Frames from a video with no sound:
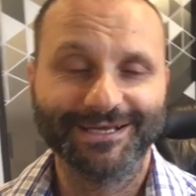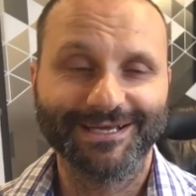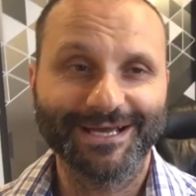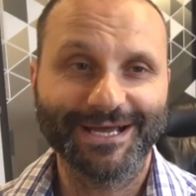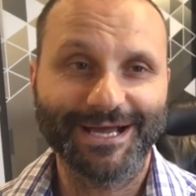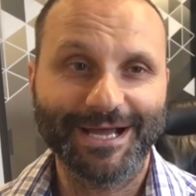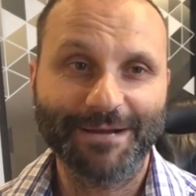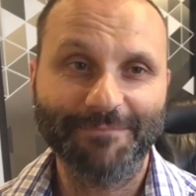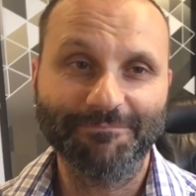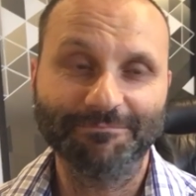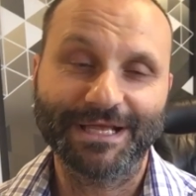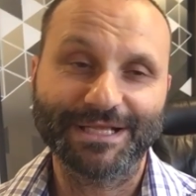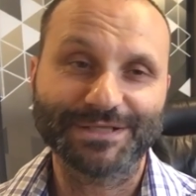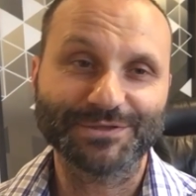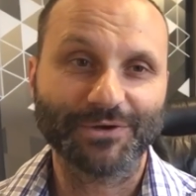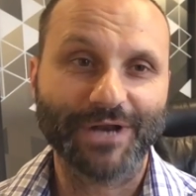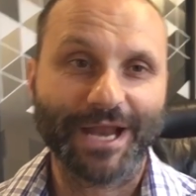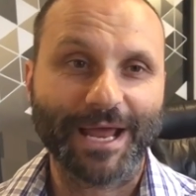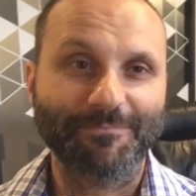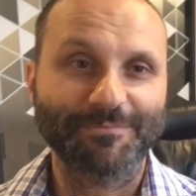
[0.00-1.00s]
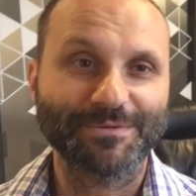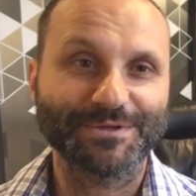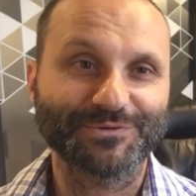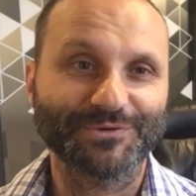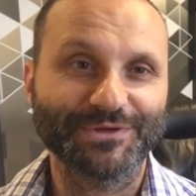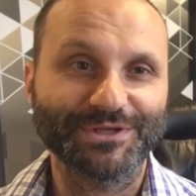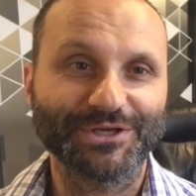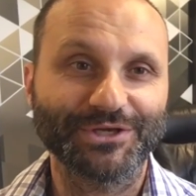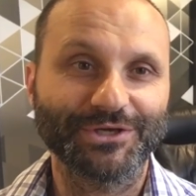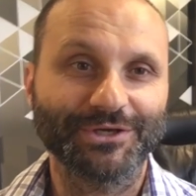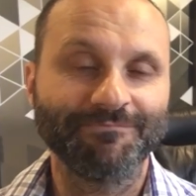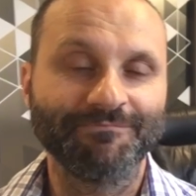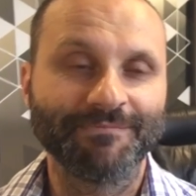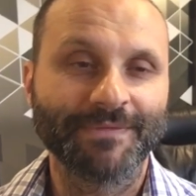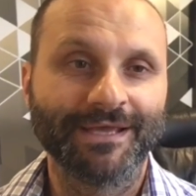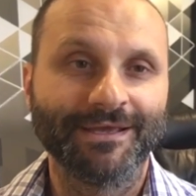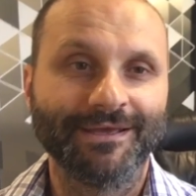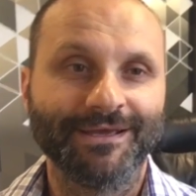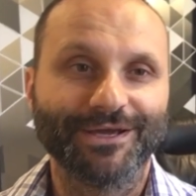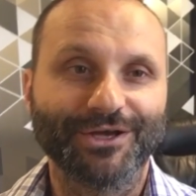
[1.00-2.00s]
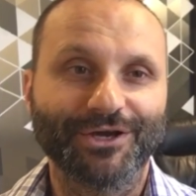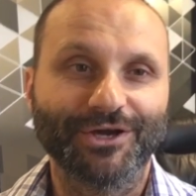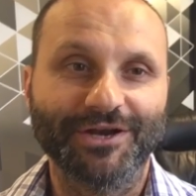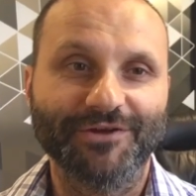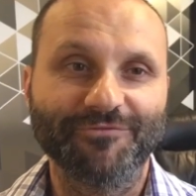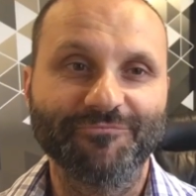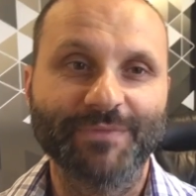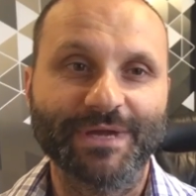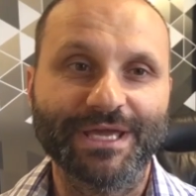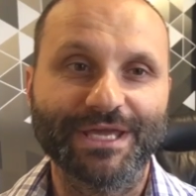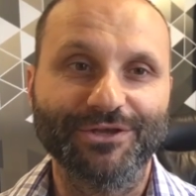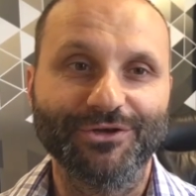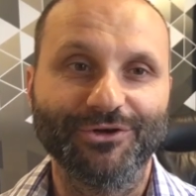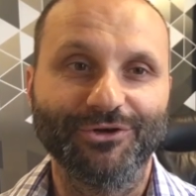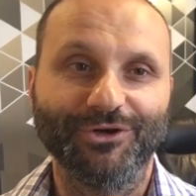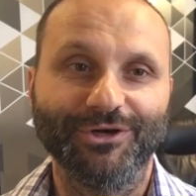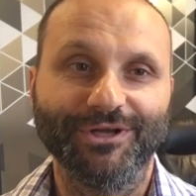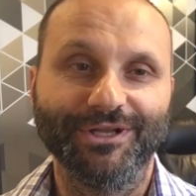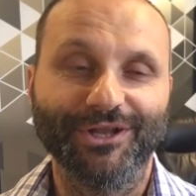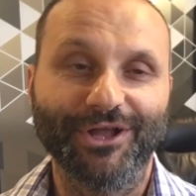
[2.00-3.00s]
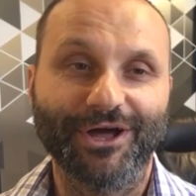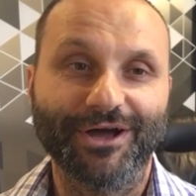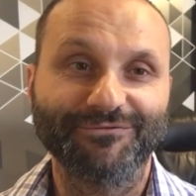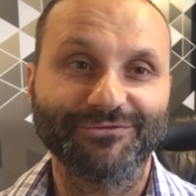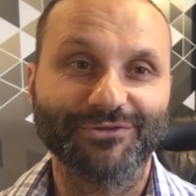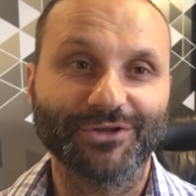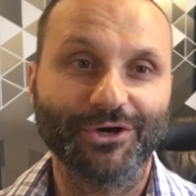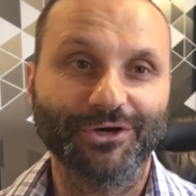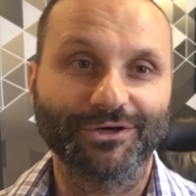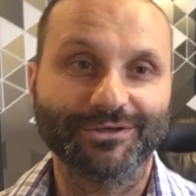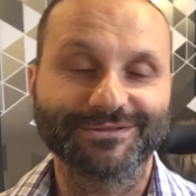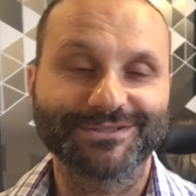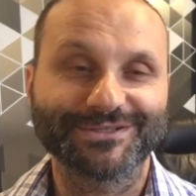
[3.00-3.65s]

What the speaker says: That's what happens when you kind of meet your lifelong